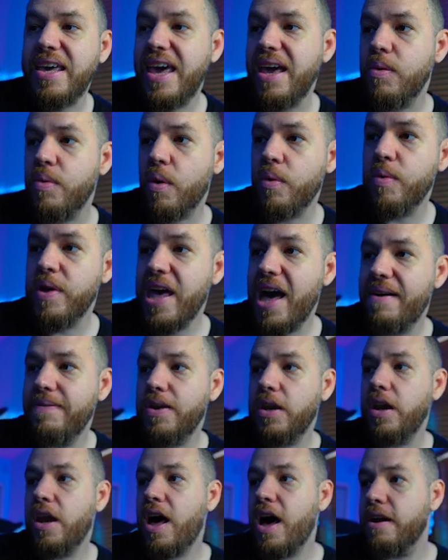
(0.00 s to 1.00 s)
where we have a
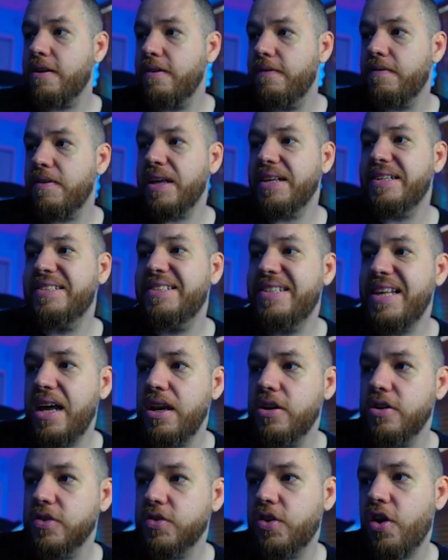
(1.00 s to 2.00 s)
lot of
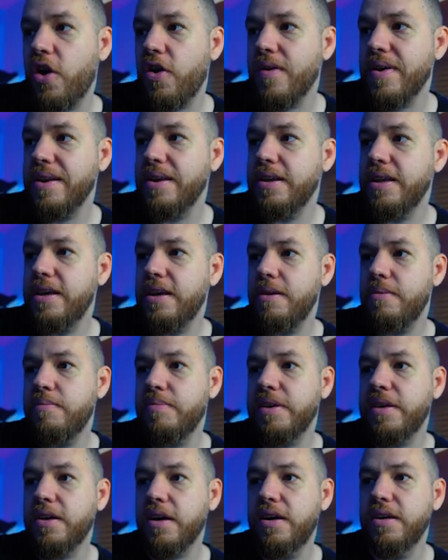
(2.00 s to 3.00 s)
sellers currently
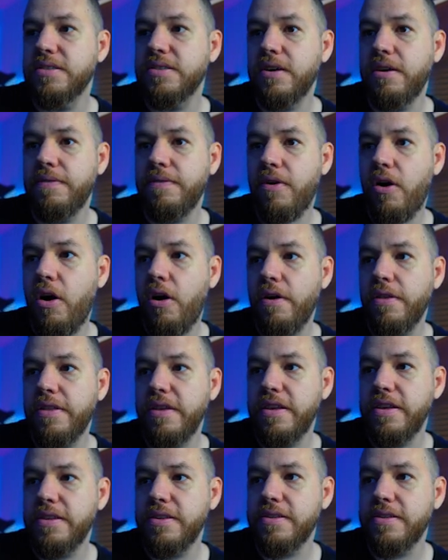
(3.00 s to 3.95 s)
because of all these